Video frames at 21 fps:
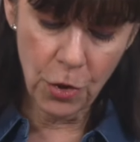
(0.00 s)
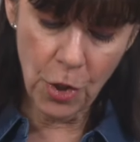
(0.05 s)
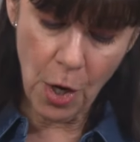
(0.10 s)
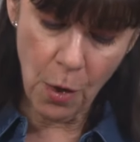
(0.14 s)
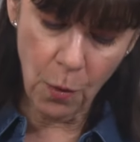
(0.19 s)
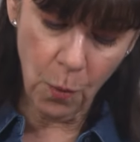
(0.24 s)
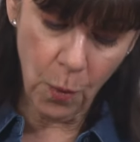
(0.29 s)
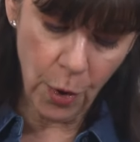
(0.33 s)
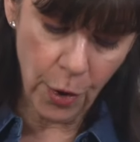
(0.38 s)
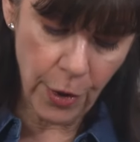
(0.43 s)

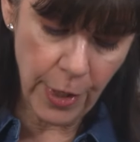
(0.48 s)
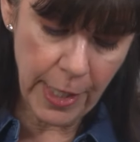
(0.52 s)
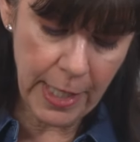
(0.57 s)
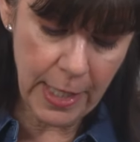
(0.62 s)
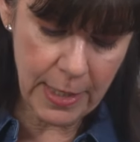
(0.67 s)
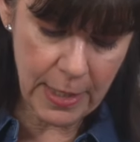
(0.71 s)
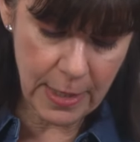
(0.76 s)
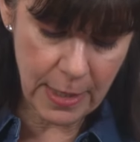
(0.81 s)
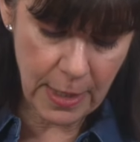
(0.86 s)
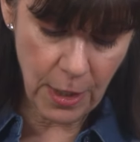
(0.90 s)
no
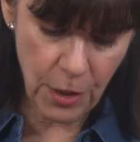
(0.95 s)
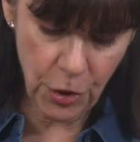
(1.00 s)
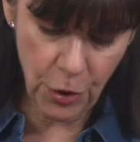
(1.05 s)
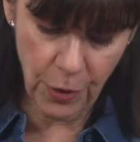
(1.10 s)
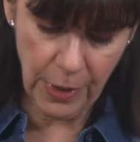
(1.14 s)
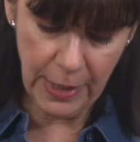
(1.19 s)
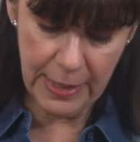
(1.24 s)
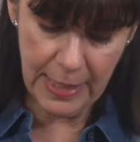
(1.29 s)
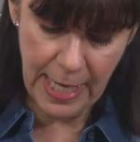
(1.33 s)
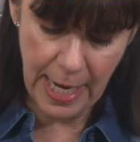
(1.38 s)
worries.
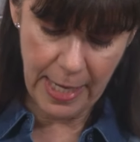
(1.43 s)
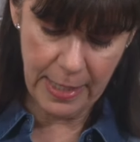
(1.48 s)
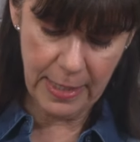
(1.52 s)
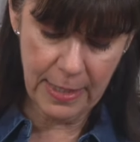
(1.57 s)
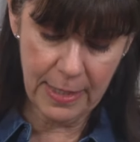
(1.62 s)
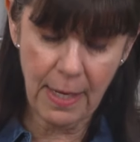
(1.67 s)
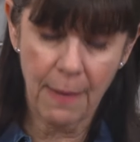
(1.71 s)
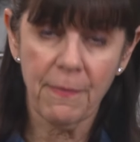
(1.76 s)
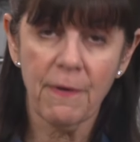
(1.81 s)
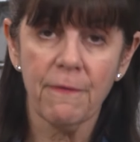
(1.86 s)
You can take
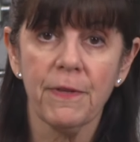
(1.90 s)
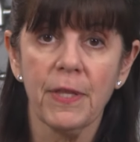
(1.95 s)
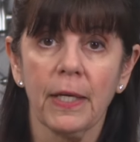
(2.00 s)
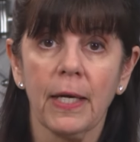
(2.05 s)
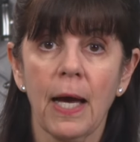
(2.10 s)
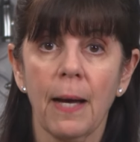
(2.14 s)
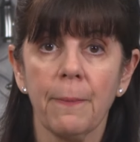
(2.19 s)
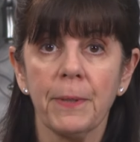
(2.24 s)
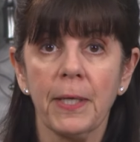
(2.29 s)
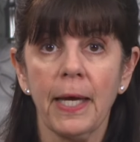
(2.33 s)
some of the
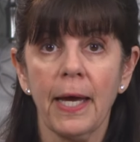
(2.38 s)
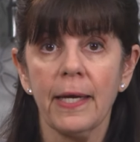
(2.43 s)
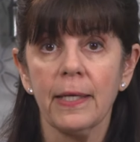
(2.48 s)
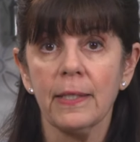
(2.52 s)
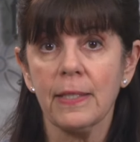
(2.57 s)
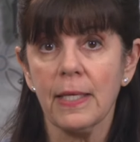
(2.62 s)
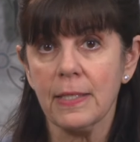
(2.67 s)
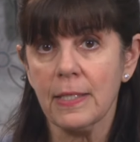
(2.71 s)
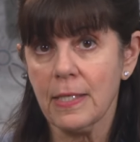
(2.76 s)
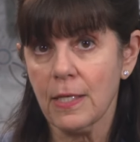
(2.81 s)

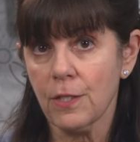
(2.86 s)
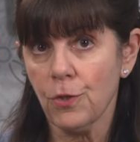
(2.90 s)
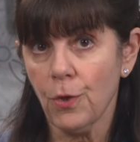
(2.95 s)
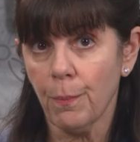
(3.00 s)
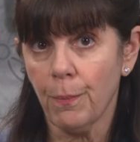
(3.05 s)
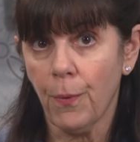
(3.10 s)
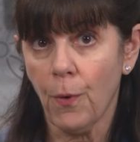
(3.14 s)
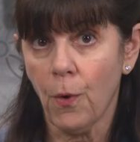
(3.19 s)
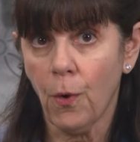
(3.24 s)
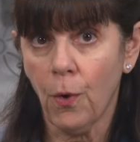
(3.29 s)
cupcake that's in your
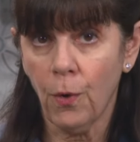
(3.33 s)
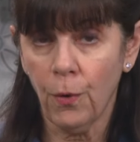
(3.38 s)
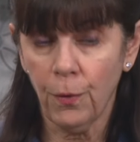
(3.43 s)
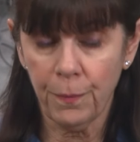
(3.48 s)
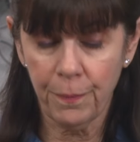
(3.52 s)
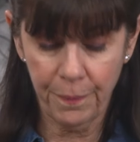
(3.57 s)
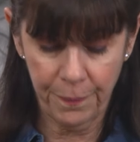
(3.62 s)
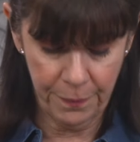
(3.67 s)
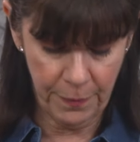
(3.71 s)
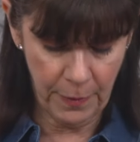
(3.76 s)

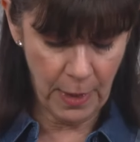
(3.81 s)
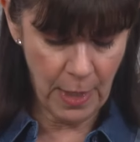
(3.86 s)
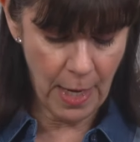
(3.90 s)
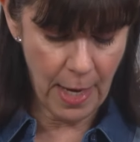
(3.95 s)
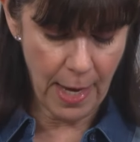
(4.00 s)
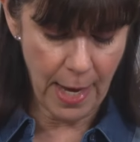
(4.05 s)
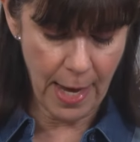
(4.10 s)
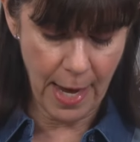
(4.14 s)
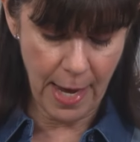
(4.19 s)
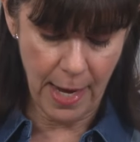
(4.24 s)
bowl
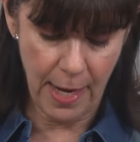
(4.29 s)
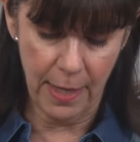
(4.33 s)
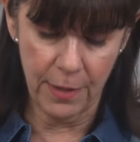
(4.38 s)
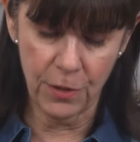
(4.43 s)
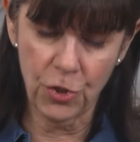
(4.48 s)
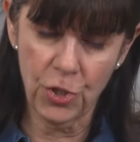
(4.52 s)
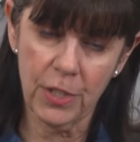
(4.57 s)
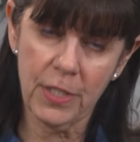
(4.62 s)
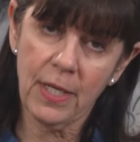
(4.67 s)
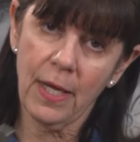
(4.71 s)

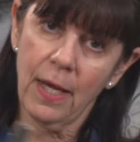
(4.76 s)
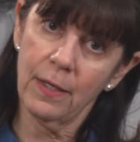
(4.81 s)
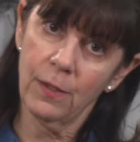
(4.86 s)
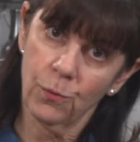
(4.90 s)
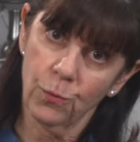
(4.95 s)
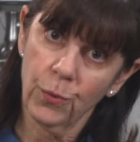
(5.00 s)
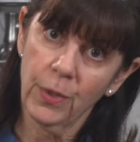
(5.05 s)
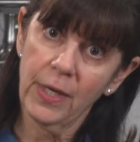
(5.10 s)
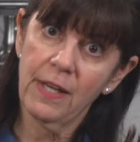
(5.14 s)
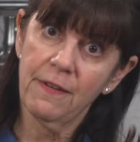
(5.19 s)
and just kind
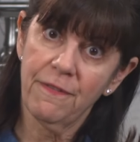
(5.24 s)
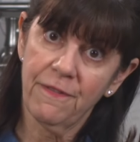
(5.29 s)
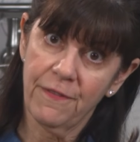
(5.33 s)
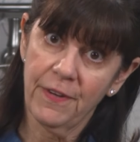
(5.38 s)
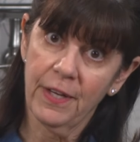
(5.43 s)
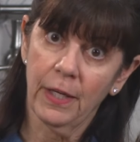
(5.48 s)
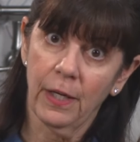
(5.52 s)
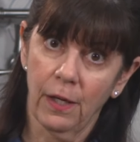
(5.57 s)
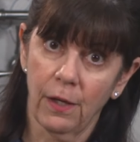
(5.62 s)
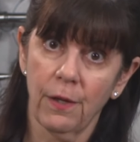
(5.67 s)
of
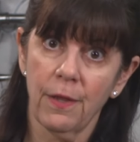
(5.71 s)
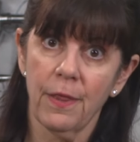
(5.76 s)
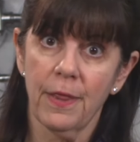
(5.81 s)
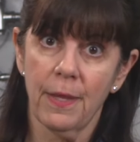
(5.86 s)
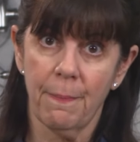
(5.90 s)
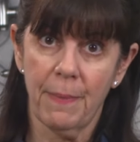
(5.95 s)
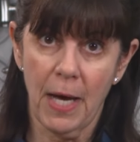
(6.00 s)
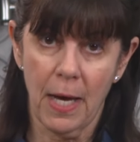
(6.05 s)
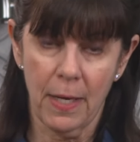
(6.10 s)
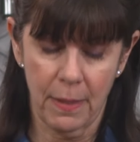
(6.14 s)
refill
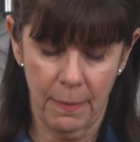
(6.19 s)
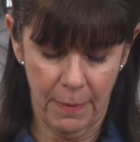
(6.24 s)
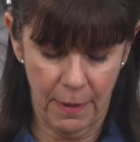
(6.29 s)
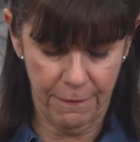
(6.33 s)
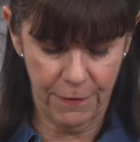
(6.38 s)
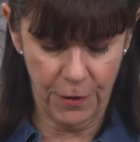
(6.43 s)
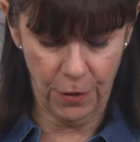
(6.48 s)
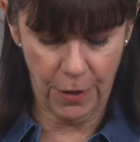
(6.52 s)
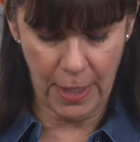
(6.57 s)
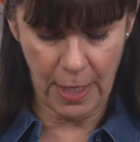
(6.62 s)
the bottom
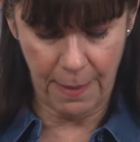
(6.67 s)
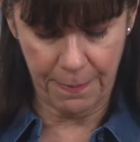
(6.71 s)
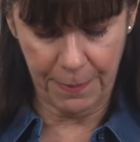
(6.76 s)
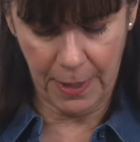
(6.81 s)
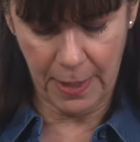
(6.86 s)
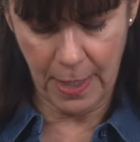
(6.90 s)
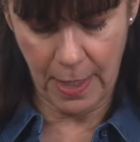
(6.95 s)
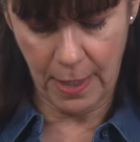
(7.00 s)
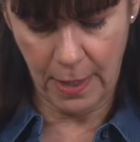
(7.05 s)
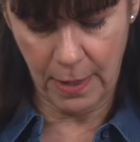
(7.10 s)
of your
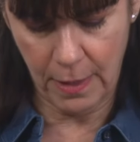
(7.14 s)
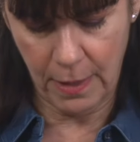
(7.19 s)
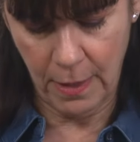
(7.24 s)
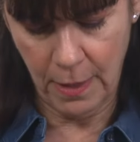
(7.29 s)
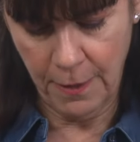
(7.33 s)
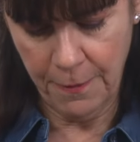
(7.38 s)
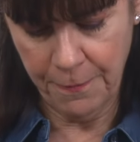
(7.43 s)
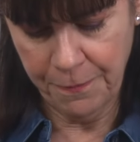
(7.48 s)
cupcake.